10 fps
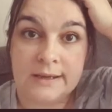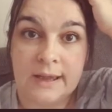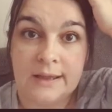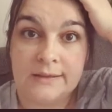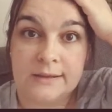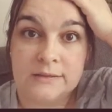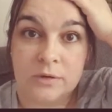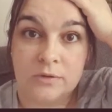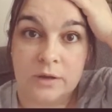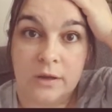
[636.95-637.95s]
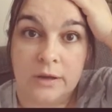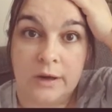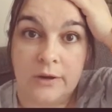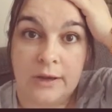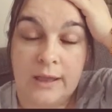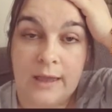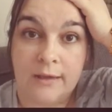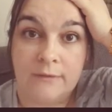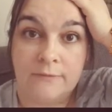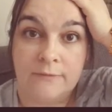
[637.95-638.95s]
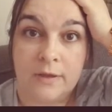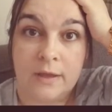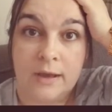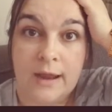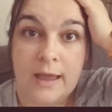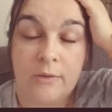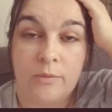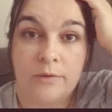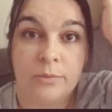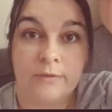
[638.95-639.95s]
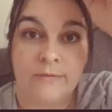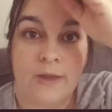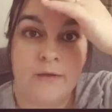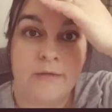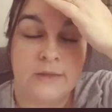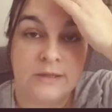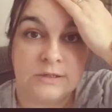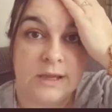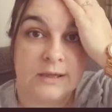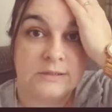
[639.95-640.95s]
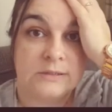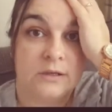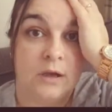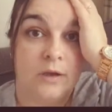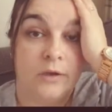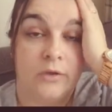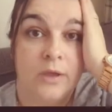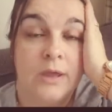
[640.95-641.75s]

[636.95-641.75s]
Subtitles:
and they're told I can only have an hour with her, and then she has to go